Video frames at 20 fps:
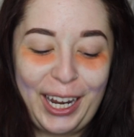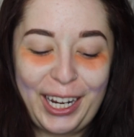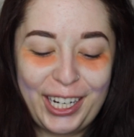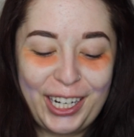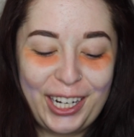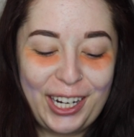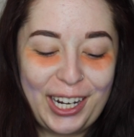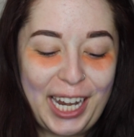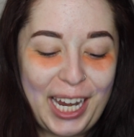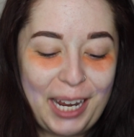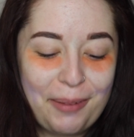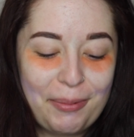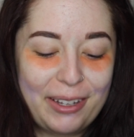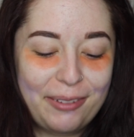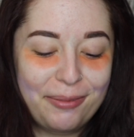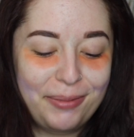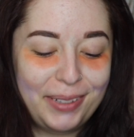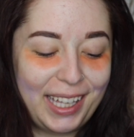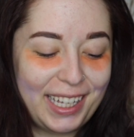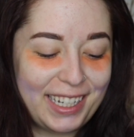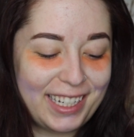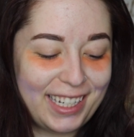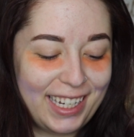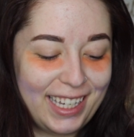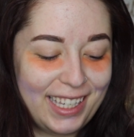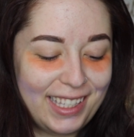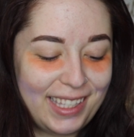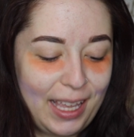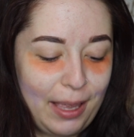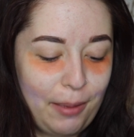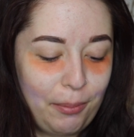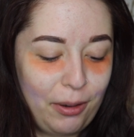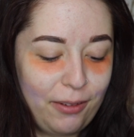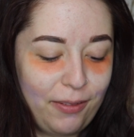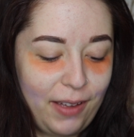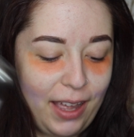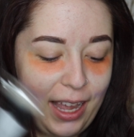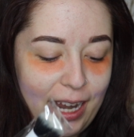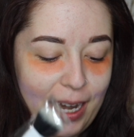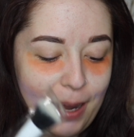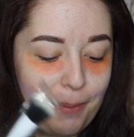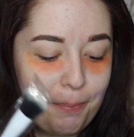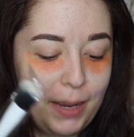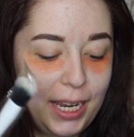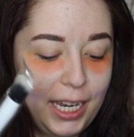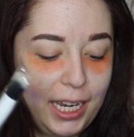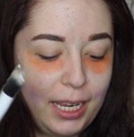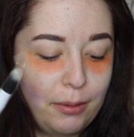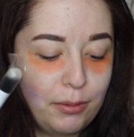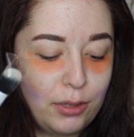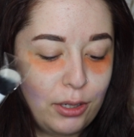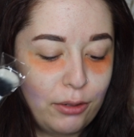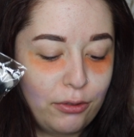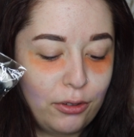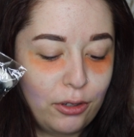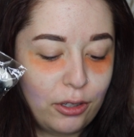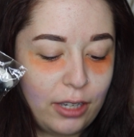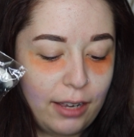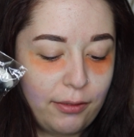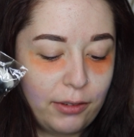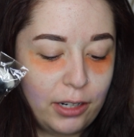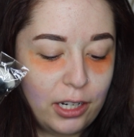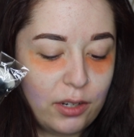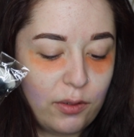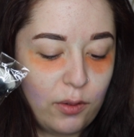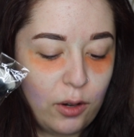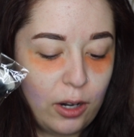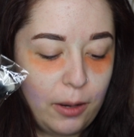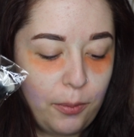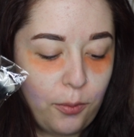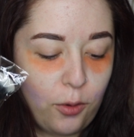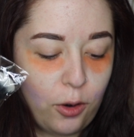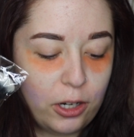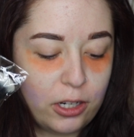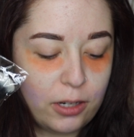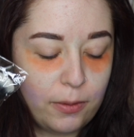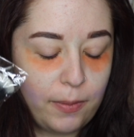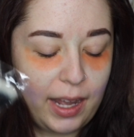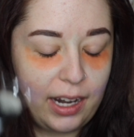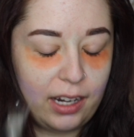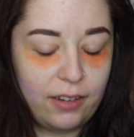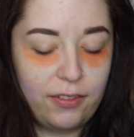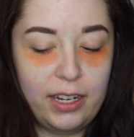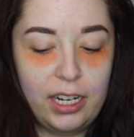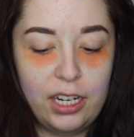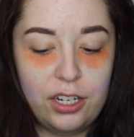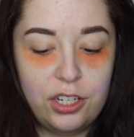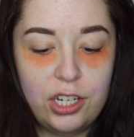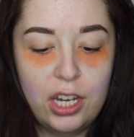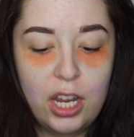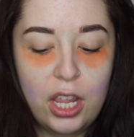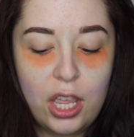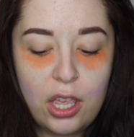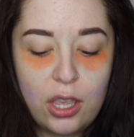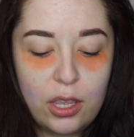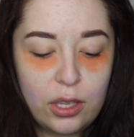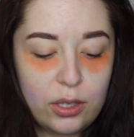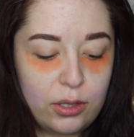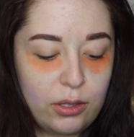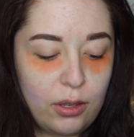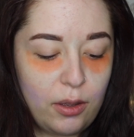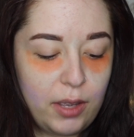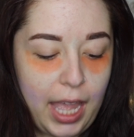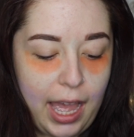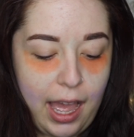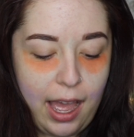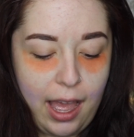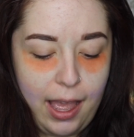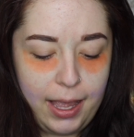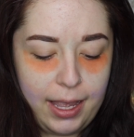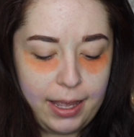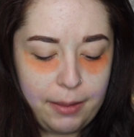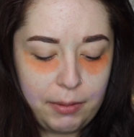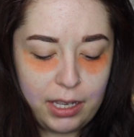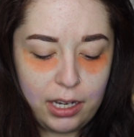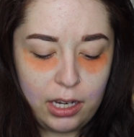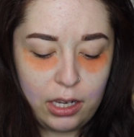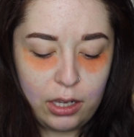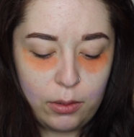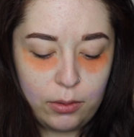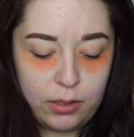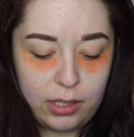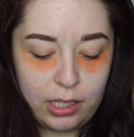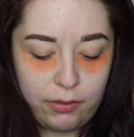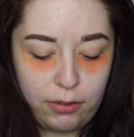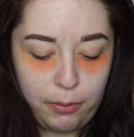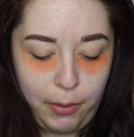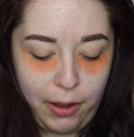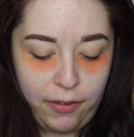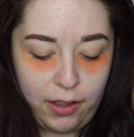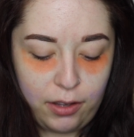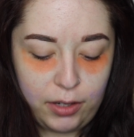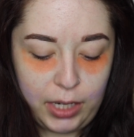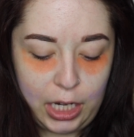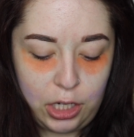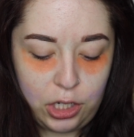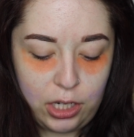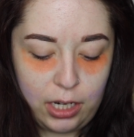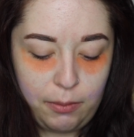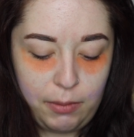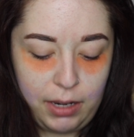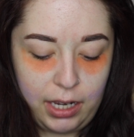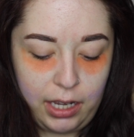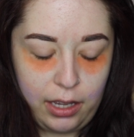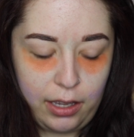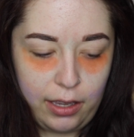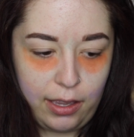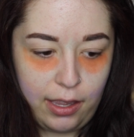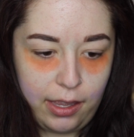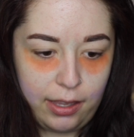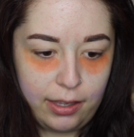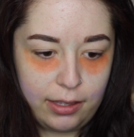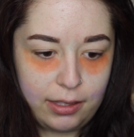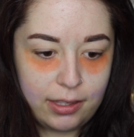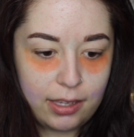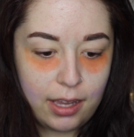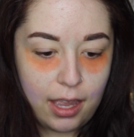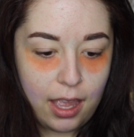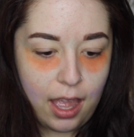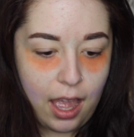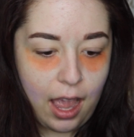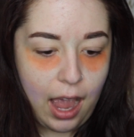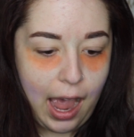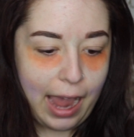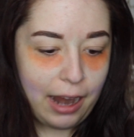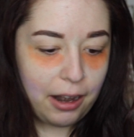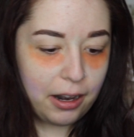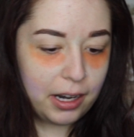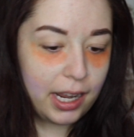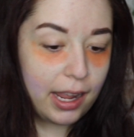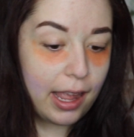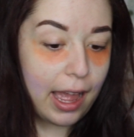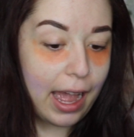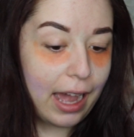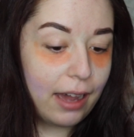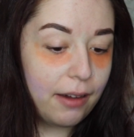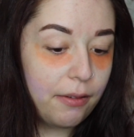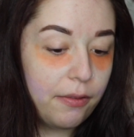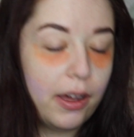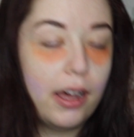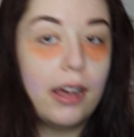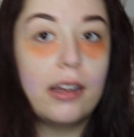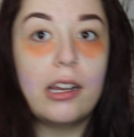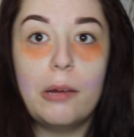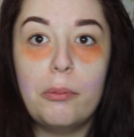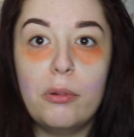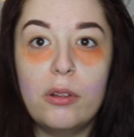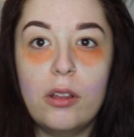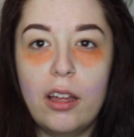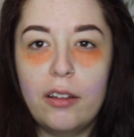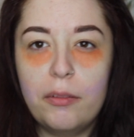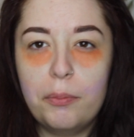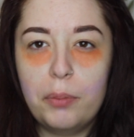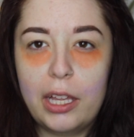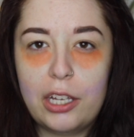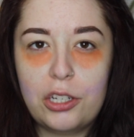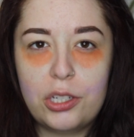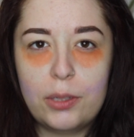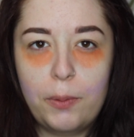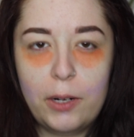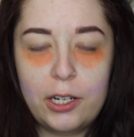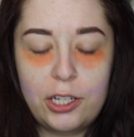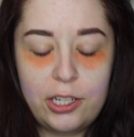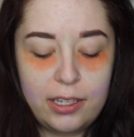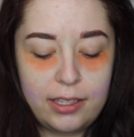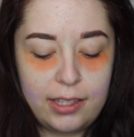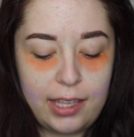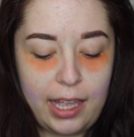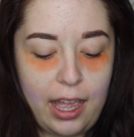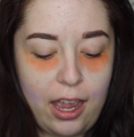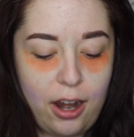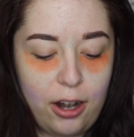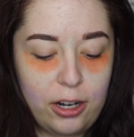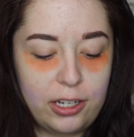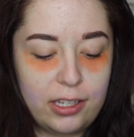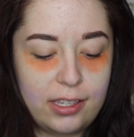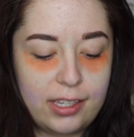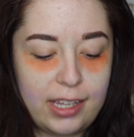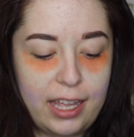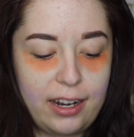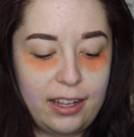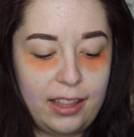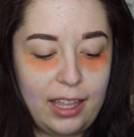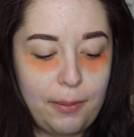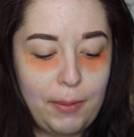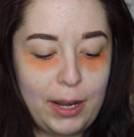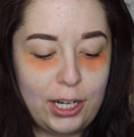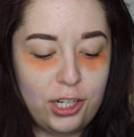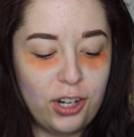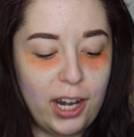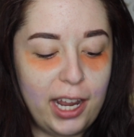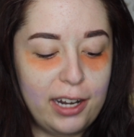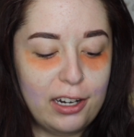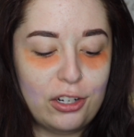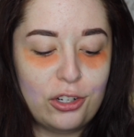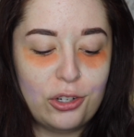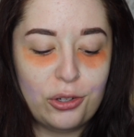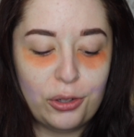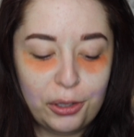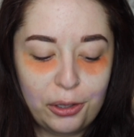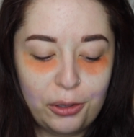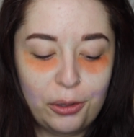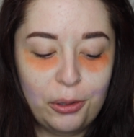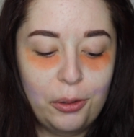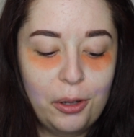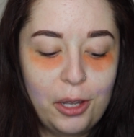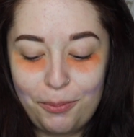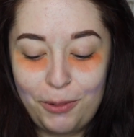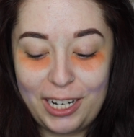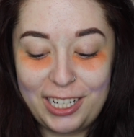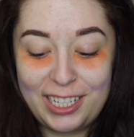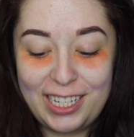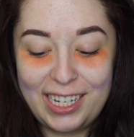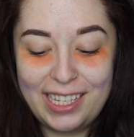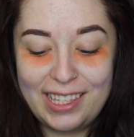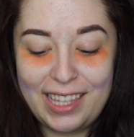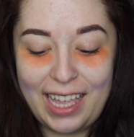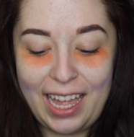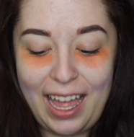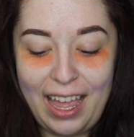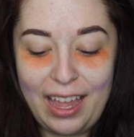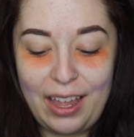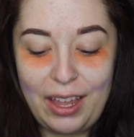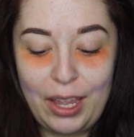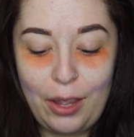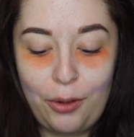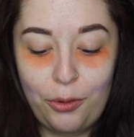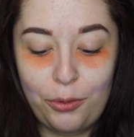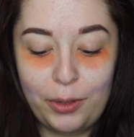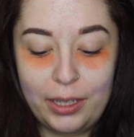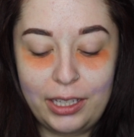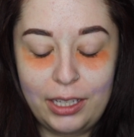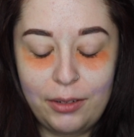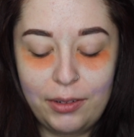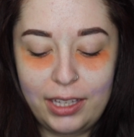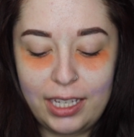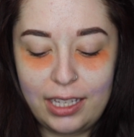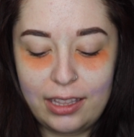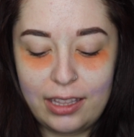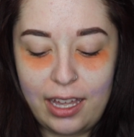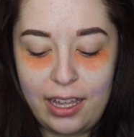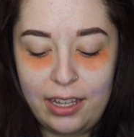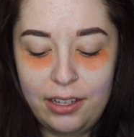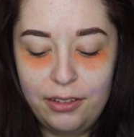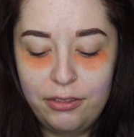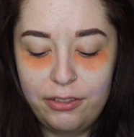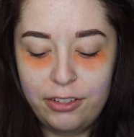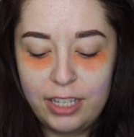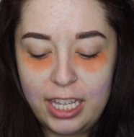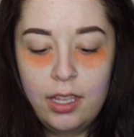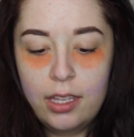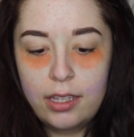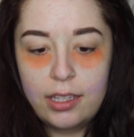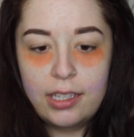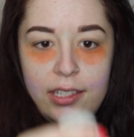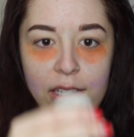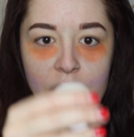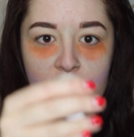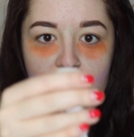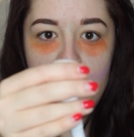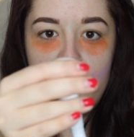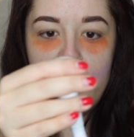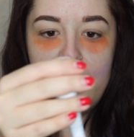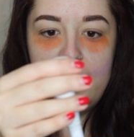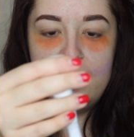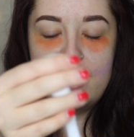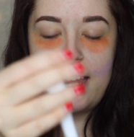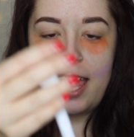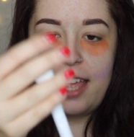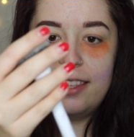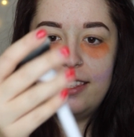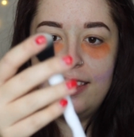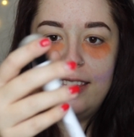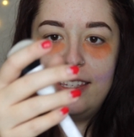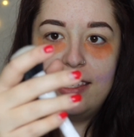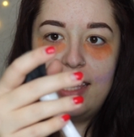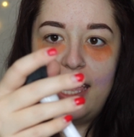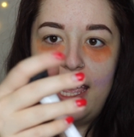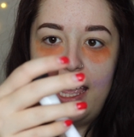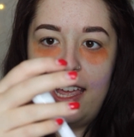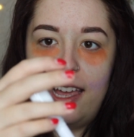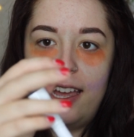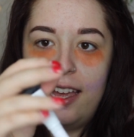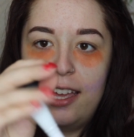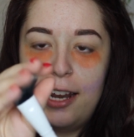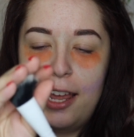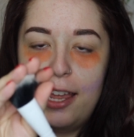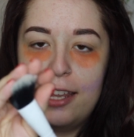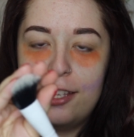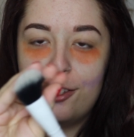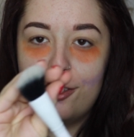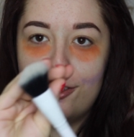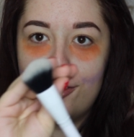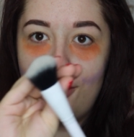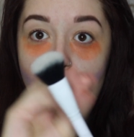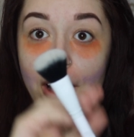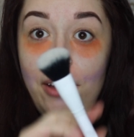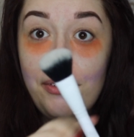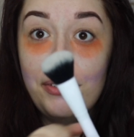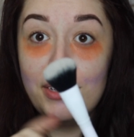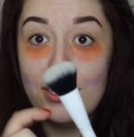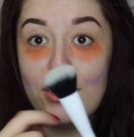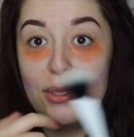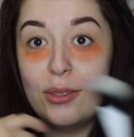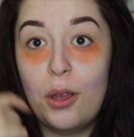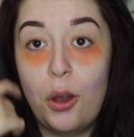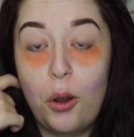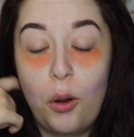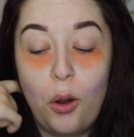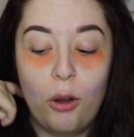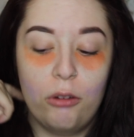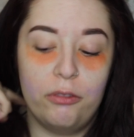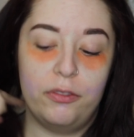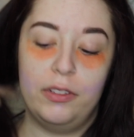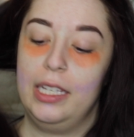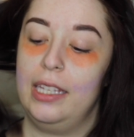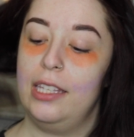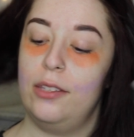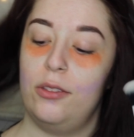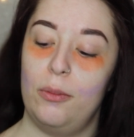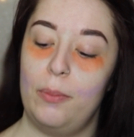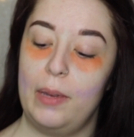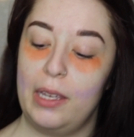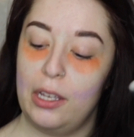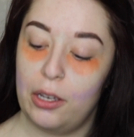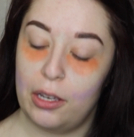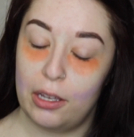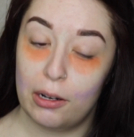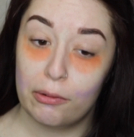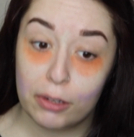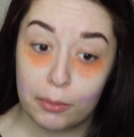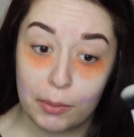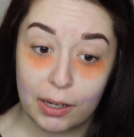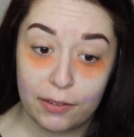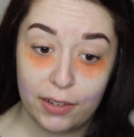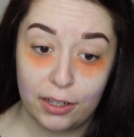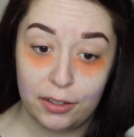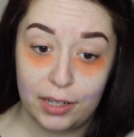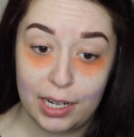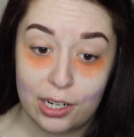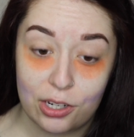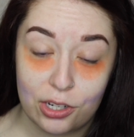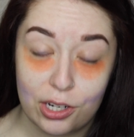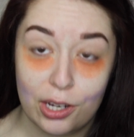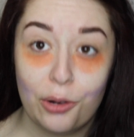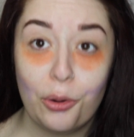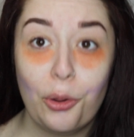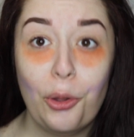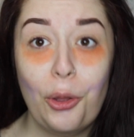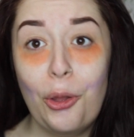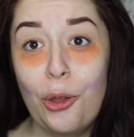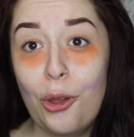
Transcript: cream blushes and provide medium to full coverage for a more dramatic finish. So yeah, I am going to use this for my foundation because I already have a couple of blush brushes that are just kind of like my tried and true brushes that I really, really love. This is really dense and soft, so hopefully this will be good for my foundation.